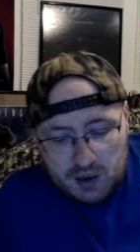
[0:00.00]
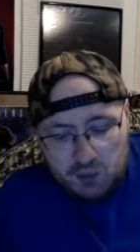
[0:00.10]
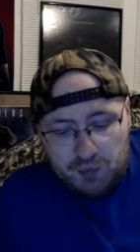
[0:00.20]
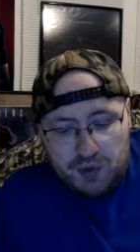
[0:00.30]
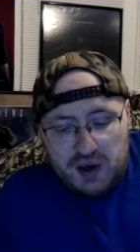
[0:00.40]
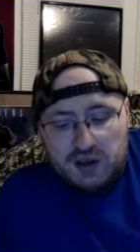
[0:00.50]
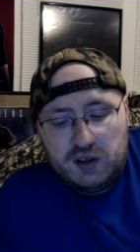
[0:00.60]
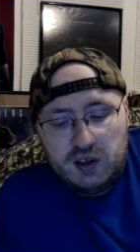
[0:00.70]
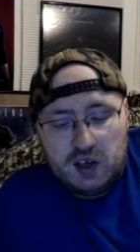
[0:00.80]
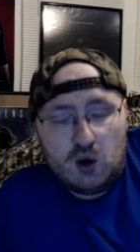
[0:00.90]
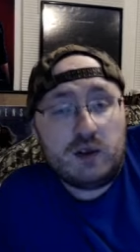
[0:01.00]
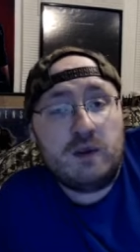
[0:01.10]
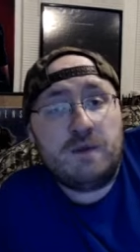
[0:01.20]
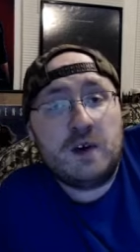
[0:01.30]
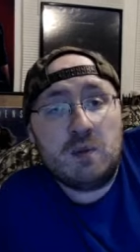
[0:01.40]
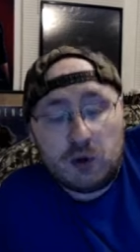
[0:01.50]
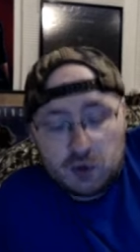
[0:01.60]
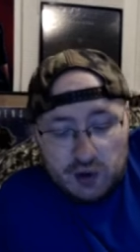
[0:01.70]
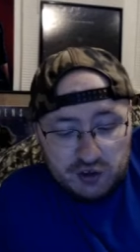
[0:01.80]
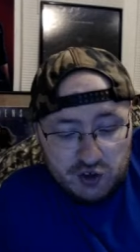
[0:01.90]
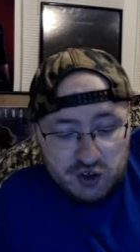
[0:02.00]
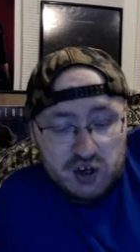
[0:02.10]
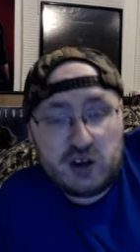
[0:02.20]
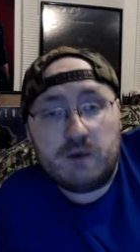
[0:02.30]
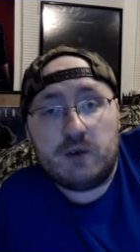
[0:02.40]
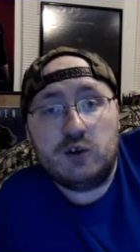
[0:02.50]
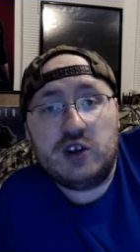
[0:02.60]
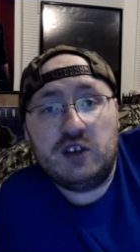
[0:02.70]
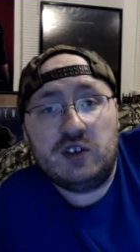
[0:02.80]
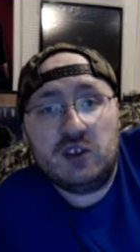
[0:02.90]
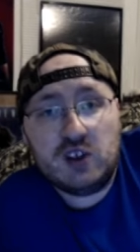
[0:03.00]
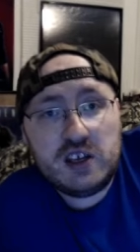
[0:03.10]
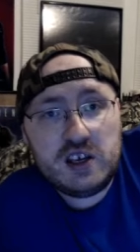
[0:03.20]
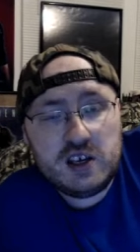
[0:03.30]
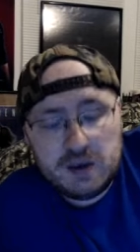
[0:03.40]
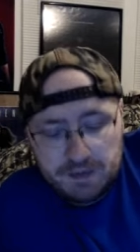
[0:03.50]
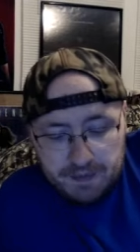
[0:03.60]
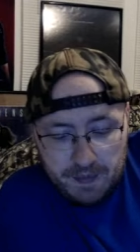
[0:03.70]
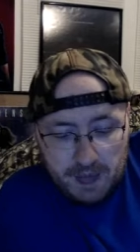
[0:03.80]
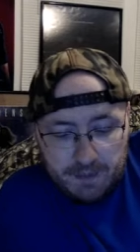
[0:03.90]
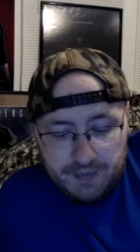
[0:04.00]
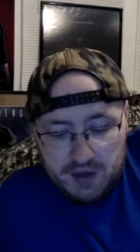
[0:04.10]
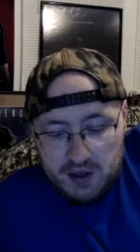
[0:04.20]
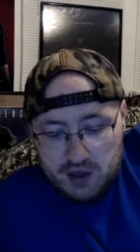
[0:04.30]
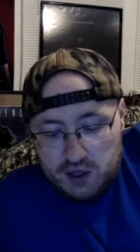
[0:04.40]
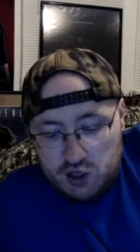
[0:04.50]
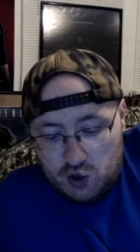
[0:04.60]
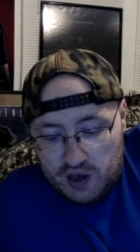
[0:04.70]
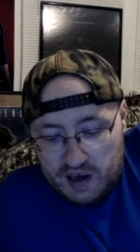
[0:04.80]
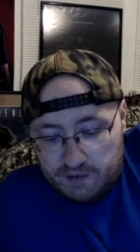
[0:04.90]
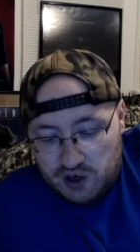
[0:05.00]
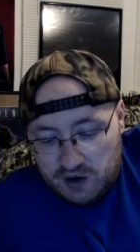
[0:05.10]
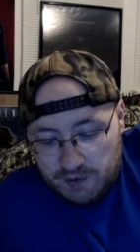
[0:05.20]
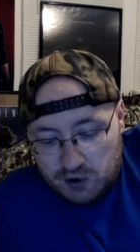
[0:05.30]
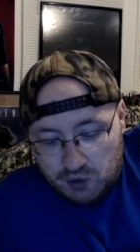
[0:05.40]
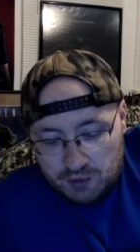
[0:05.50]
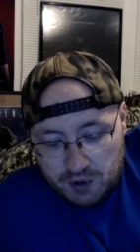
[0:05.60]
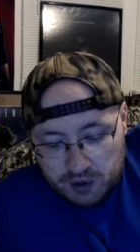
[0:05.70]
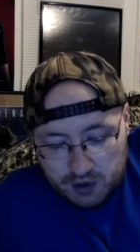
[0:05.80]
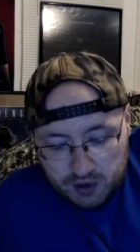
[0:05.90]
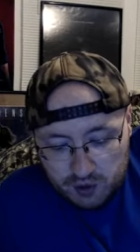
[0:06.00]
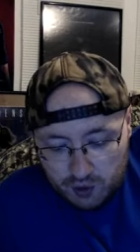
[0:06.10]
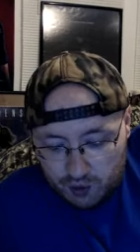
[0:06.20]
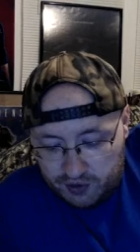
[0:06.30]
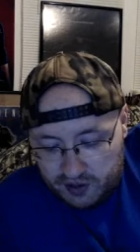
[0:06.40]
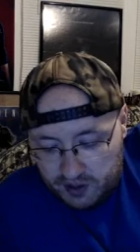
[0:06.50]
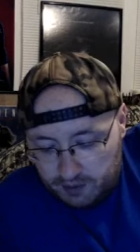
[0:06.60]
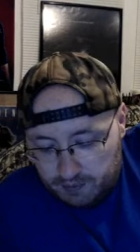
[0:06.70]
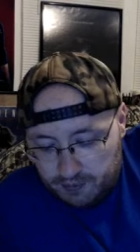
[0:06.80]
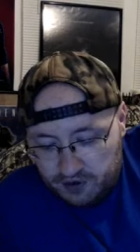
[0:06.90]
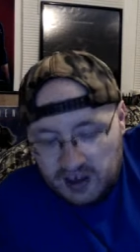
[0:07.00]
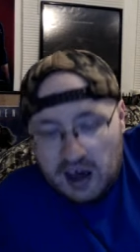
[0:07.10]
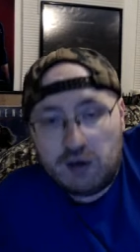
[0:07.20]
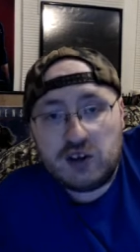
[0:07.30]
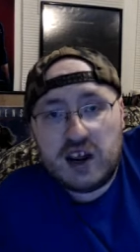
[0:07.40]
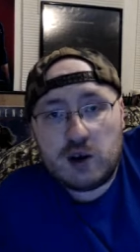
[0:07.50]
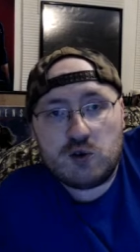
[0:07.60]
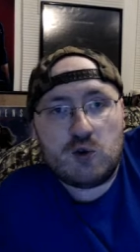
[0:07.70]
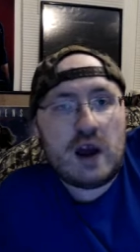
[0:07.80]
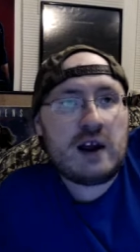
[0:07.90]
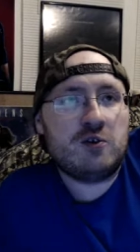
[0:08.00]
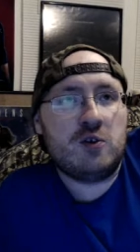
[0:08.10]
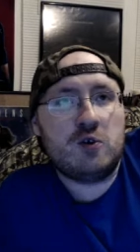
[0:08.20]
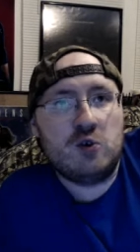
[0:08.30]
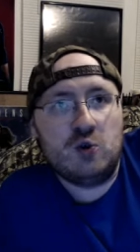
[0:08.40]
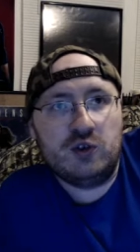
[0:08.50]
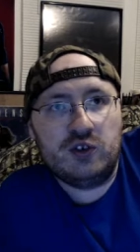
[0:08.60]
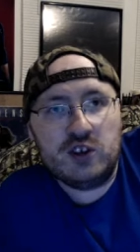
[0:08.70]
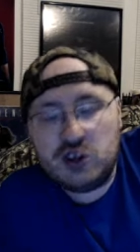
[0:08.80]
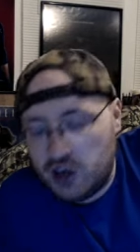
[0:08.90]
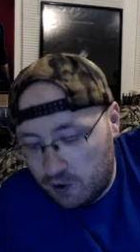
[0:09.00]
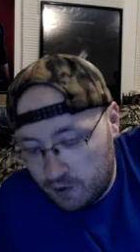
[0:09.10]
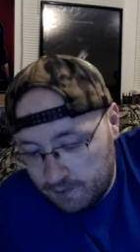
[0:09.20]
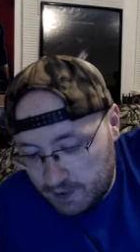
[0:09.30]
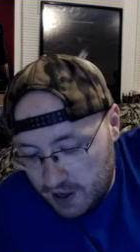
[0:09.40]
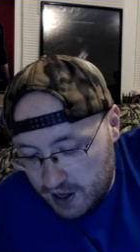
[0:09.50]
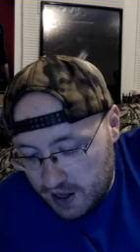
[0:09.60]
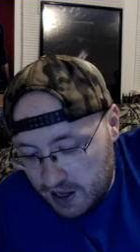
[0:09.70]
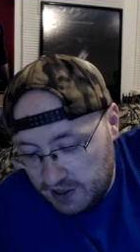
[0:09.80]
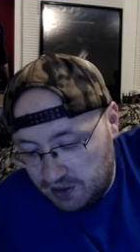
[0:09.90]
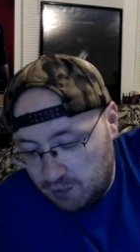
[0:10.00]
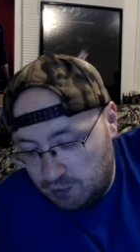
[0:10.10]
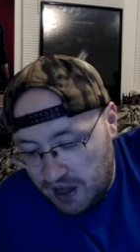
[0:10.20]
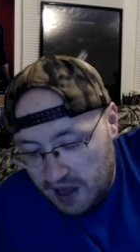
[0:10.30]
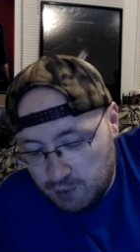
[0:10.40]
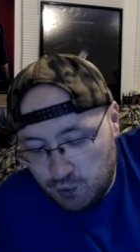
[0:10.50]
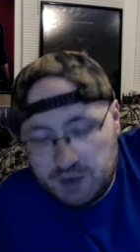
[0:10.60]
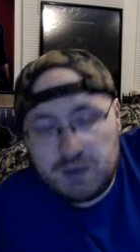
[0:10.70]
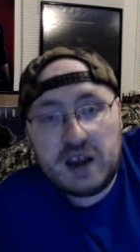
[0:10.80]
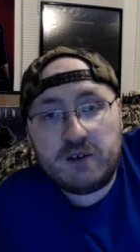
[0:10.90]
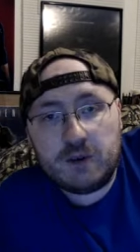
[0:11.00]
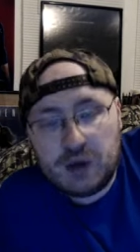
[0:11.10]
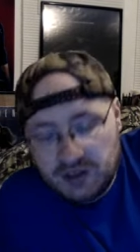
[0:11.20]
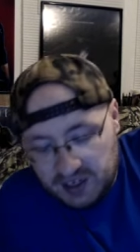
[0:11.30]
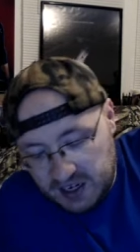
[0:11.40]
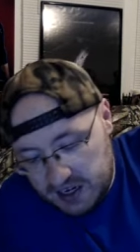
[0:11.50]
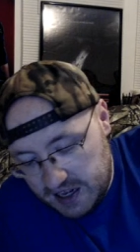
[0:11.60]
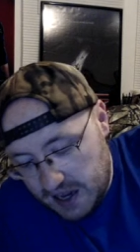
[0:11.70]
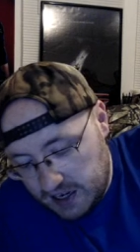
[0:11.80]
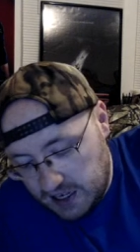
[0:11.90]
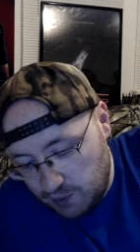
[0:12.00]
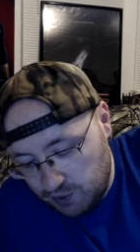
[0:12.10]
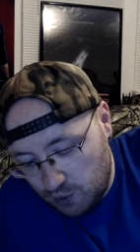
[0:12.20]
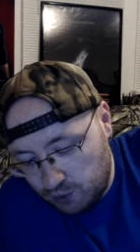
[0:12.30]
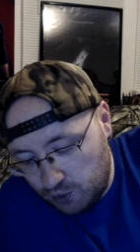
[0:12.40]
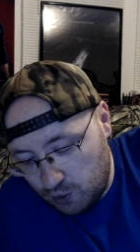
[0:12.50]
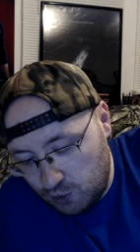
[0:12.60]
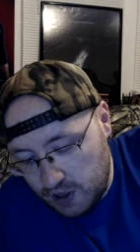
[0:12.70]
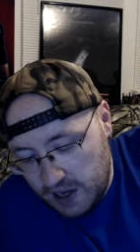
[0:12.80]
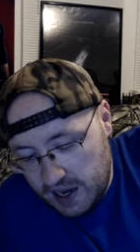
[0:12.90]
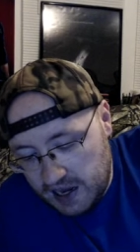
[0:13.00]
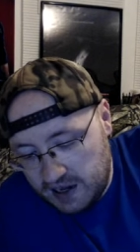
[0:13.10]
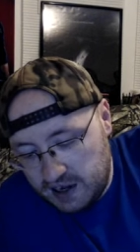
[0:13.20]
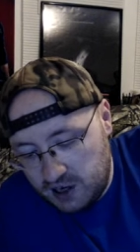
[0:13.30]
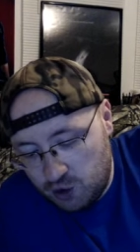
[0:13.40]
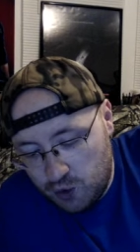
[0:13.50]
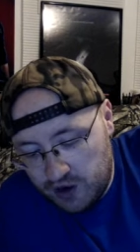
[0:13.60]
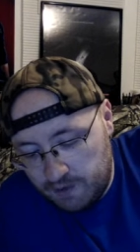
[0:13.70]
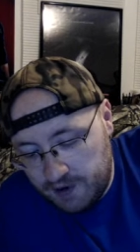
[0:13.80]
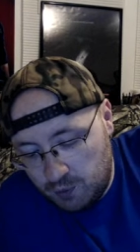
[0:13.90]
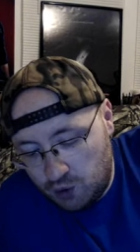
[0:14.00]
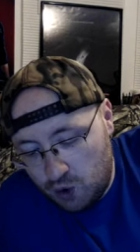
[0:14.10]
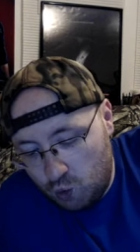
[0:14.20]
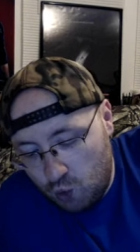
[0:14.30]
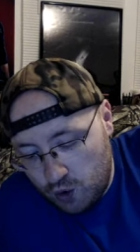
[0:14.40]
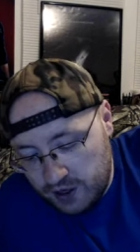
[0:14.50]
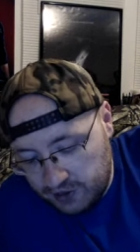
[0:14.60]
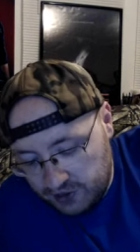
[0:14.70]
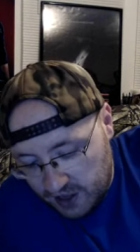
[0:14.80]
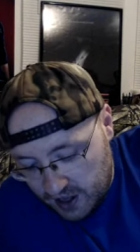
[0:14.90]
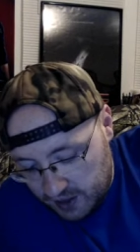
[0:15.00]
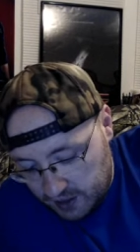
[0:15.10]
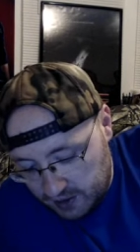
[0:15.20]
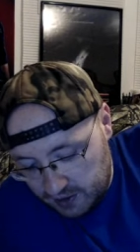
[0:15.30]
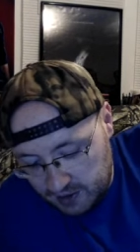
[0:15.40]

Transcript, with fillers: But oh, the film also has Jennifer Jason Leigh. You have Jeffrey DeMunn, who is a solid character actor, who is the sheriff in the Blob remake from nineteen eighty-eight. He was also in an underrated film called Warning Sign.